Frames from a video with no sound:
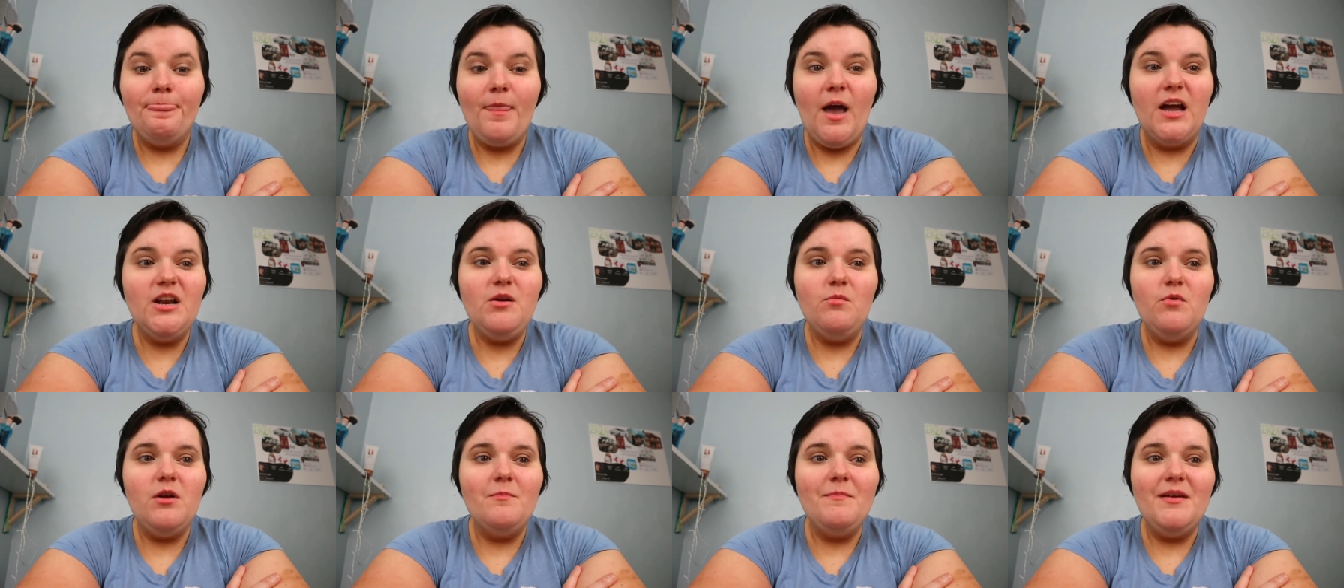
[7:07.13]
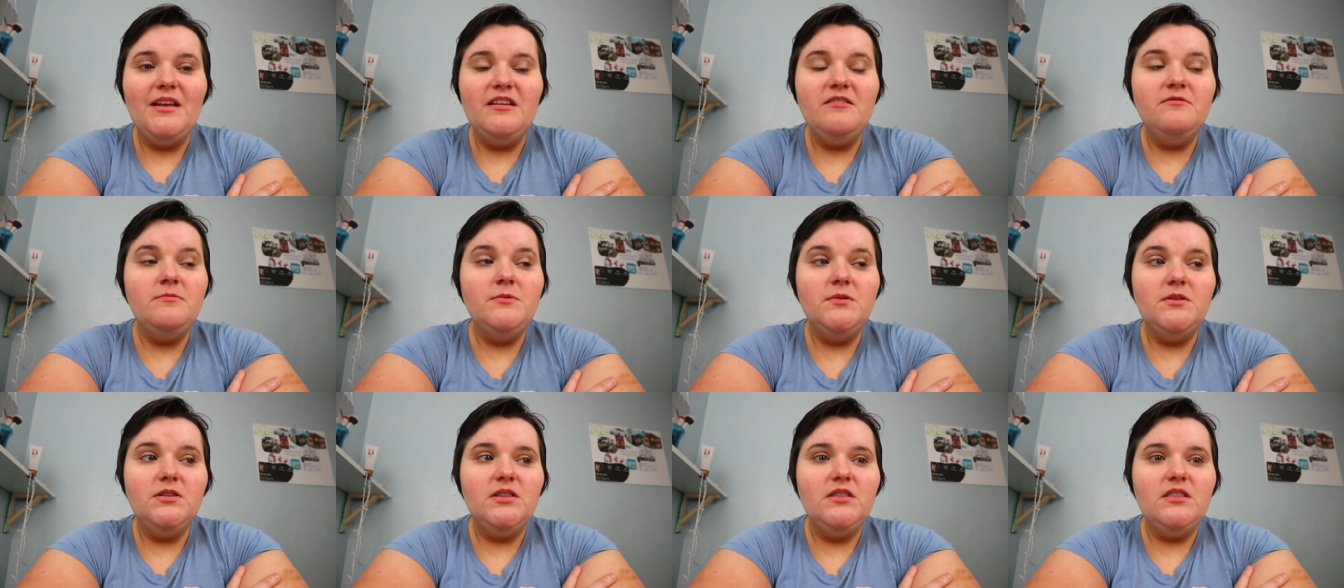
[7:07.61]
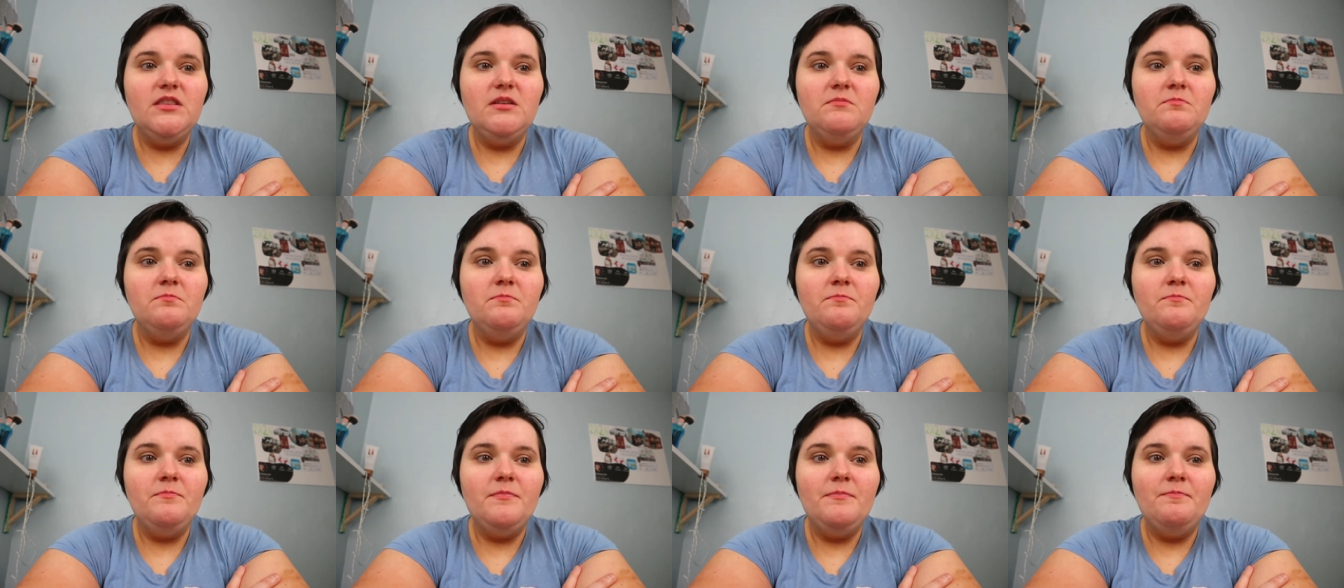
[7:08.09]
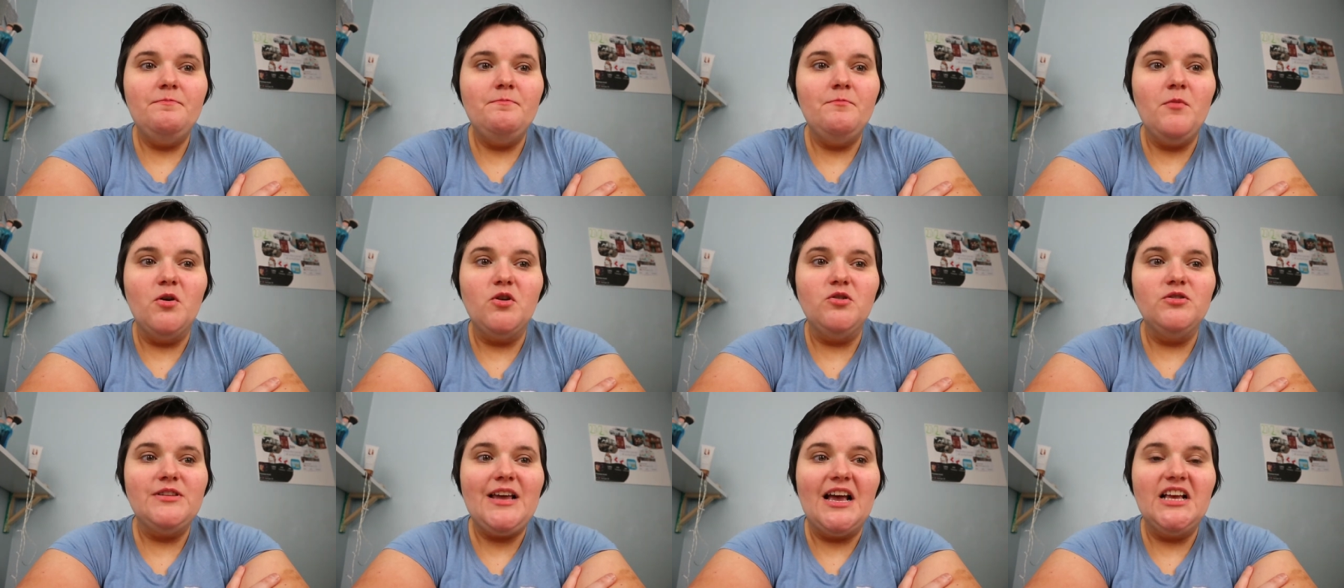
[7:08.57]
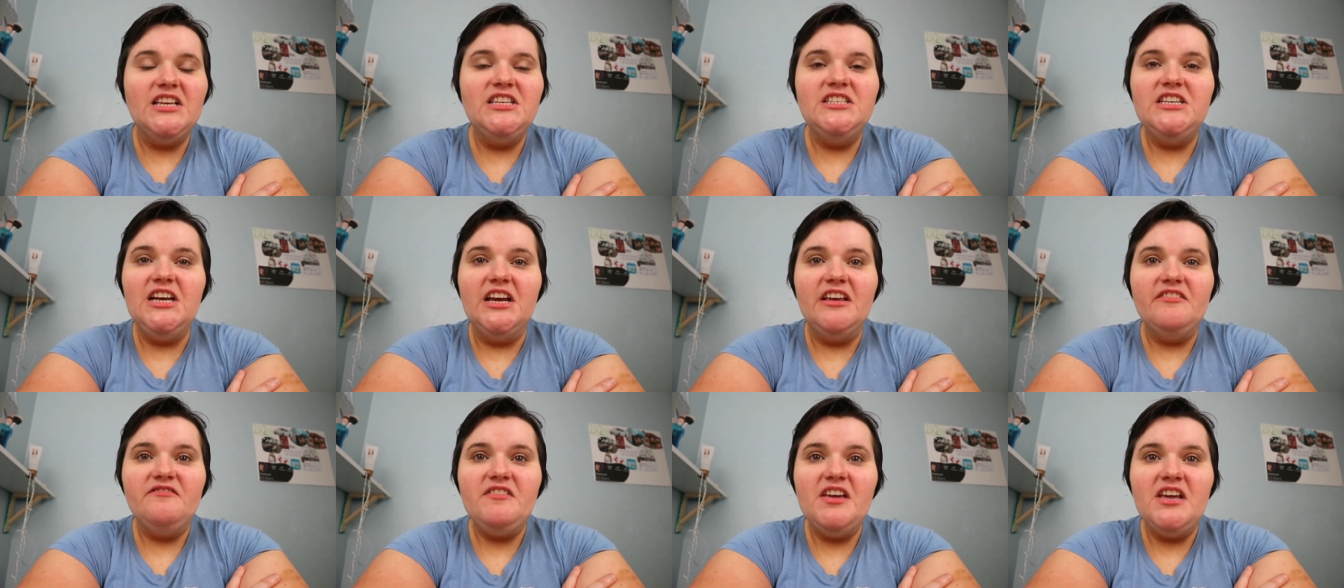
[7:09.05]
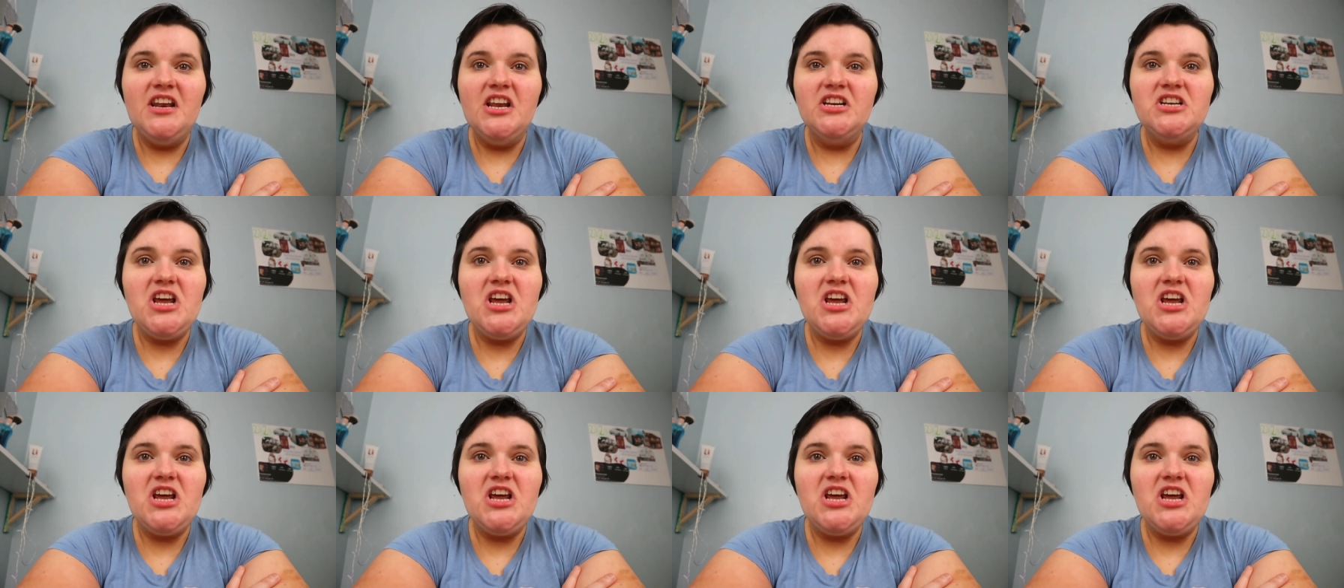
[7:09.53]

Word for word: I don't want to be the models that are stick thin.